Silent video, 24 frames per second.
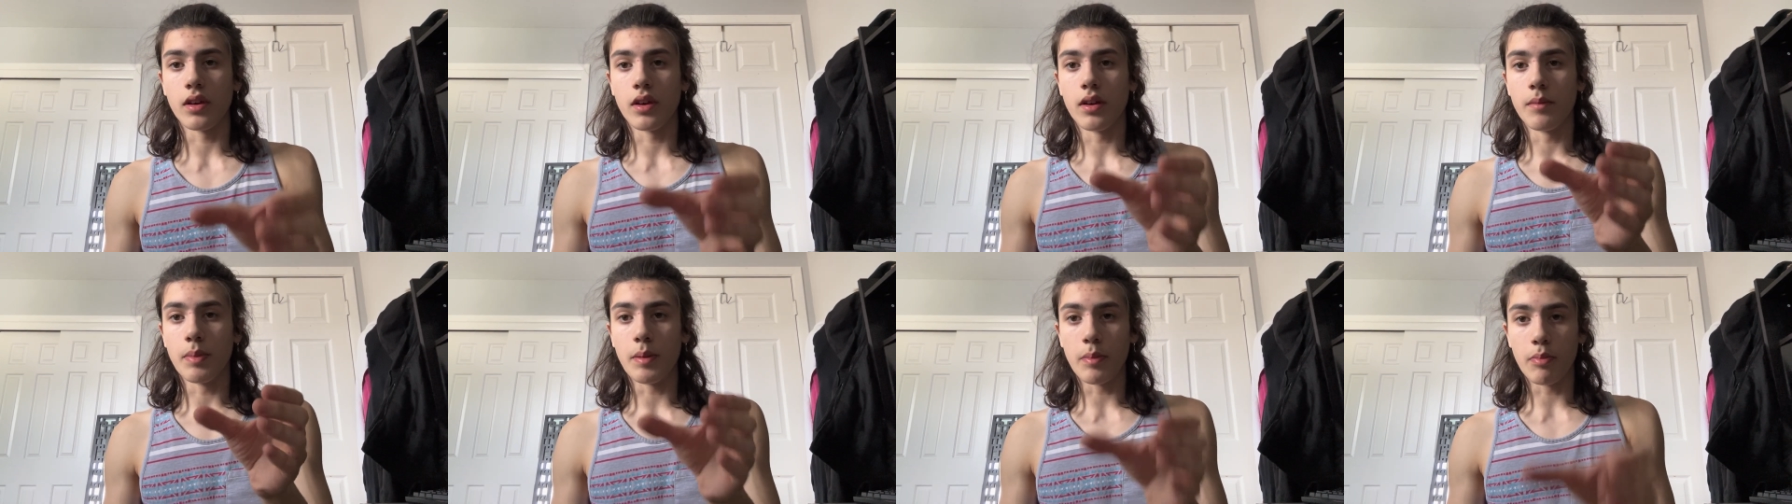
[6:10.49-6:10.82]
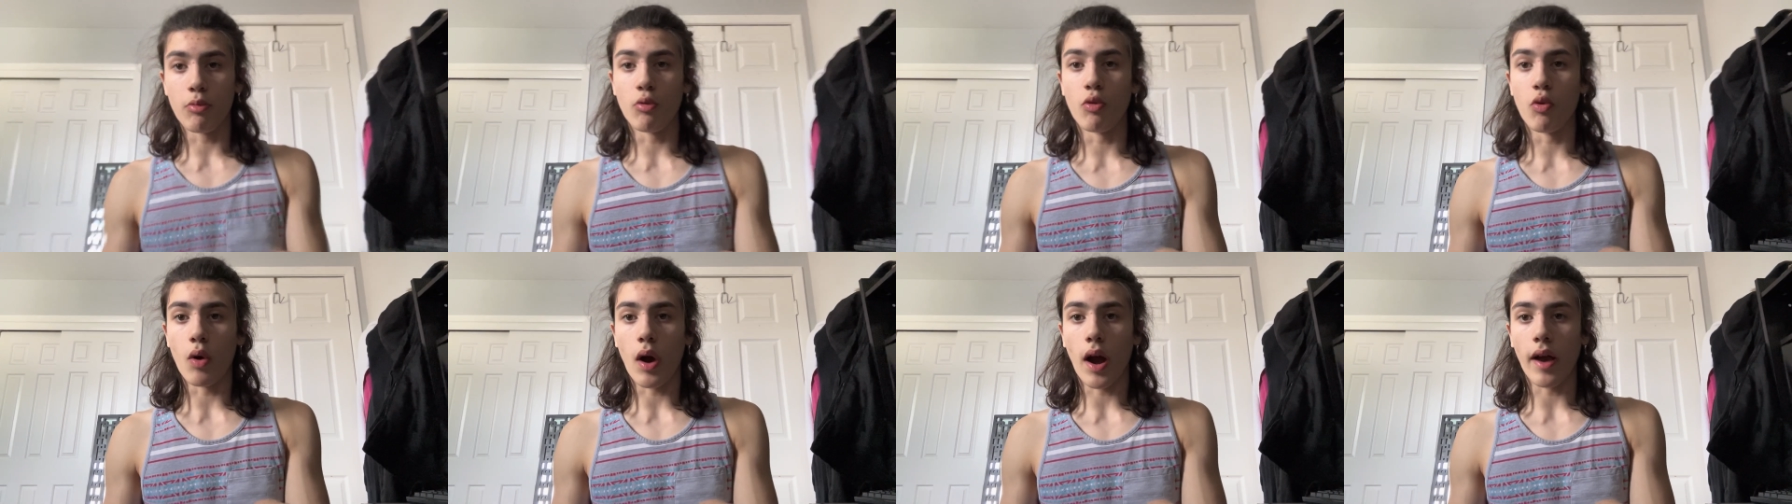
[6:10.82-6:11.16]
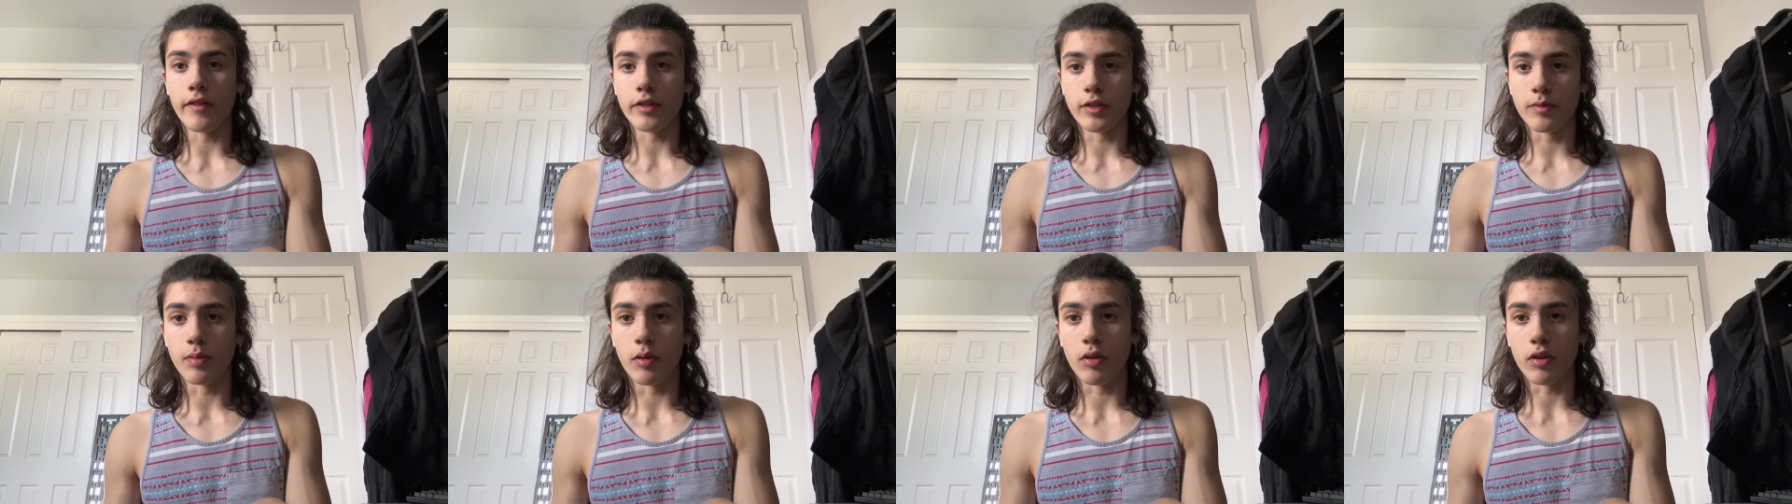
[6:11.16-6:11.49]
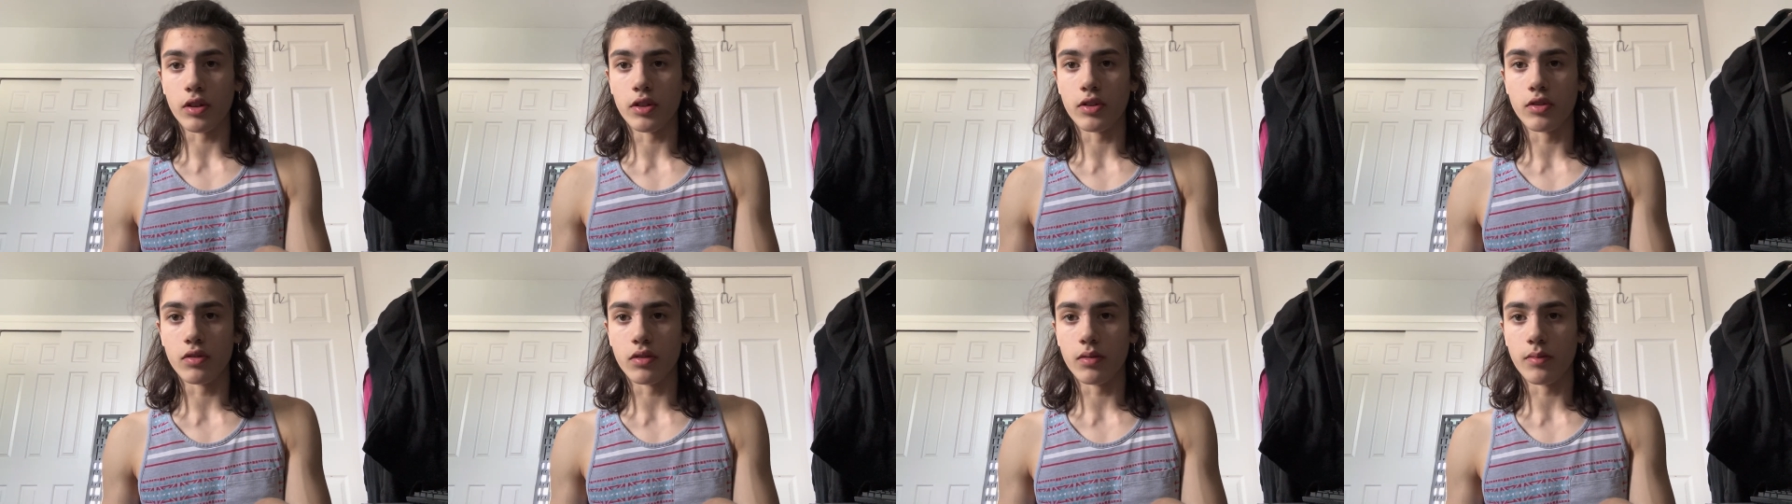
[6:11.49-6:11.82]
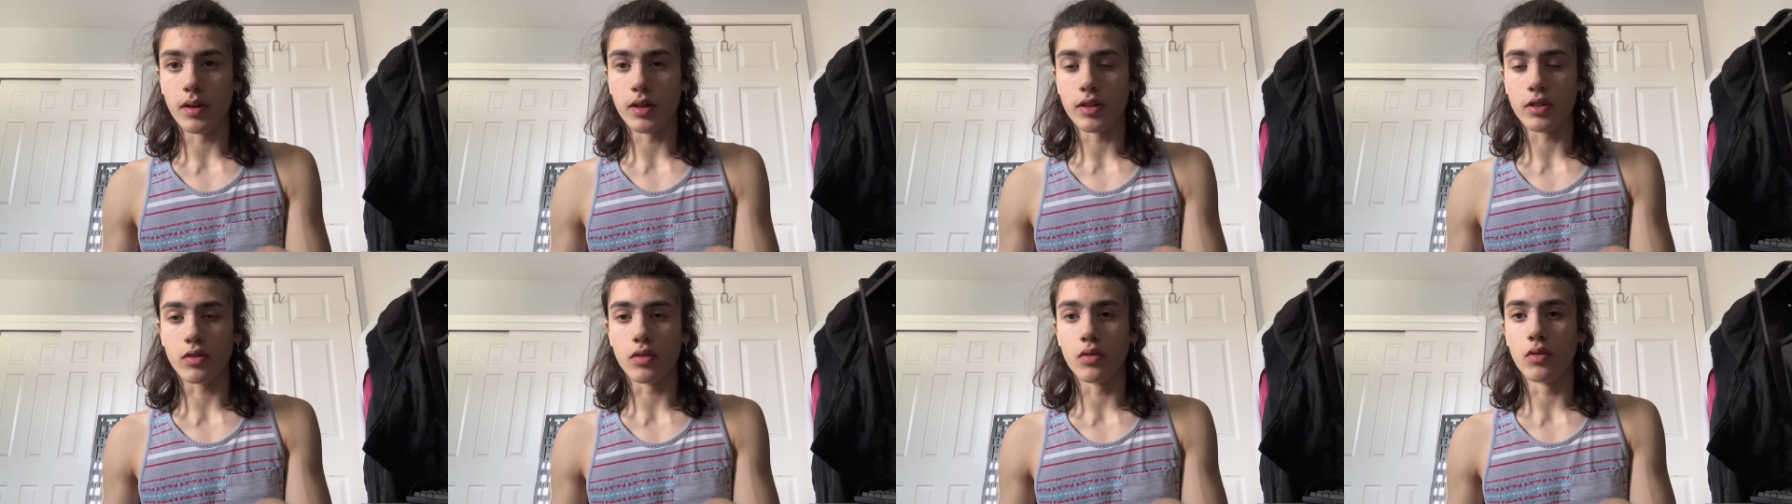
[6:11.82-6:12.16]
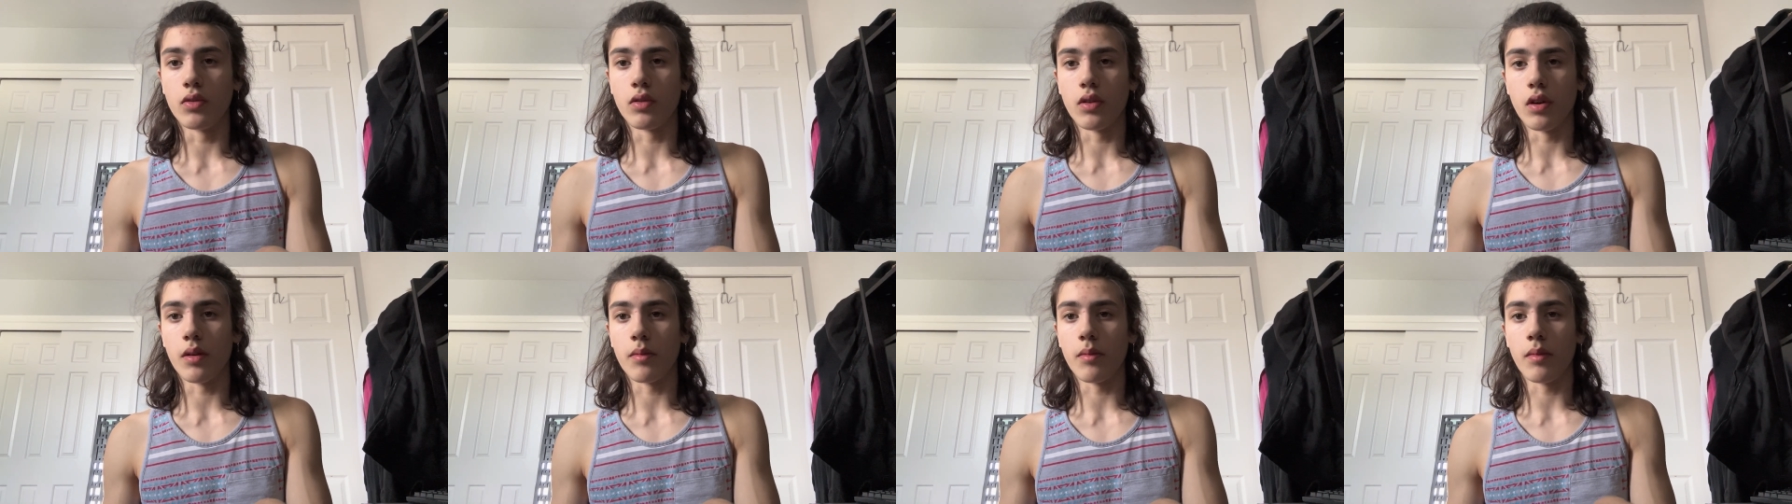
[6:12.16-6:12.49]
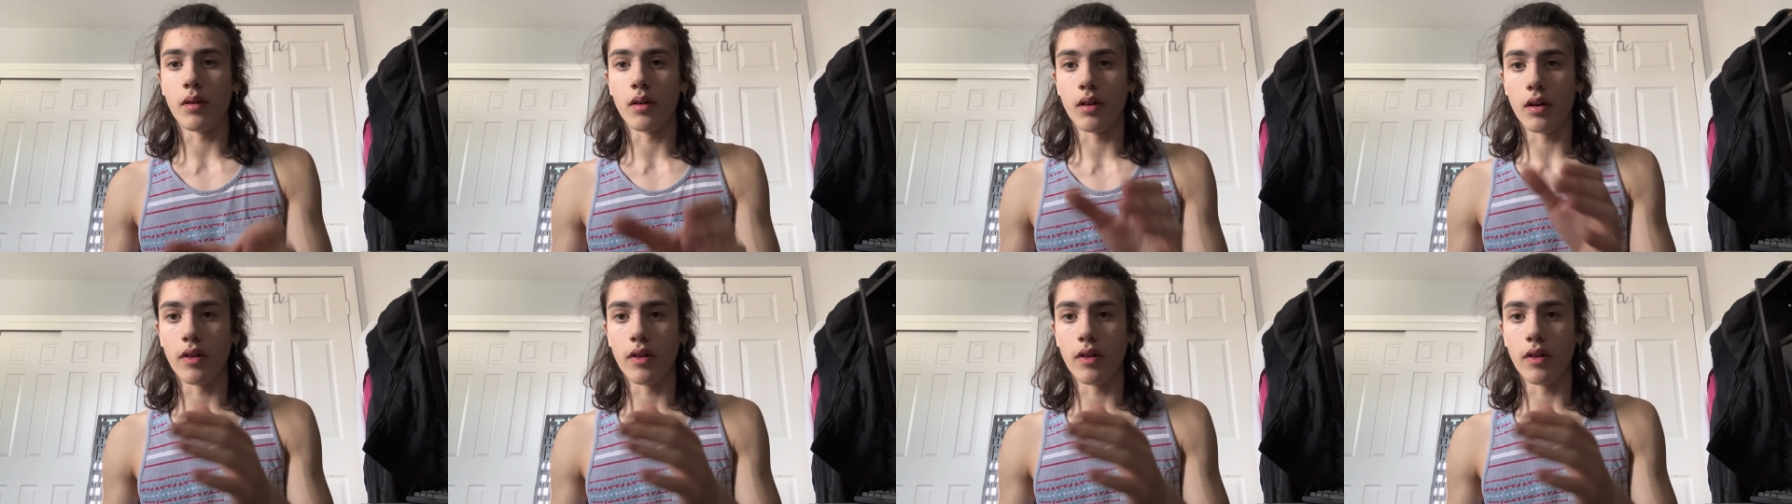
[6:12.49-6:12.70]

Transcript: people who I've spoken to in my school who are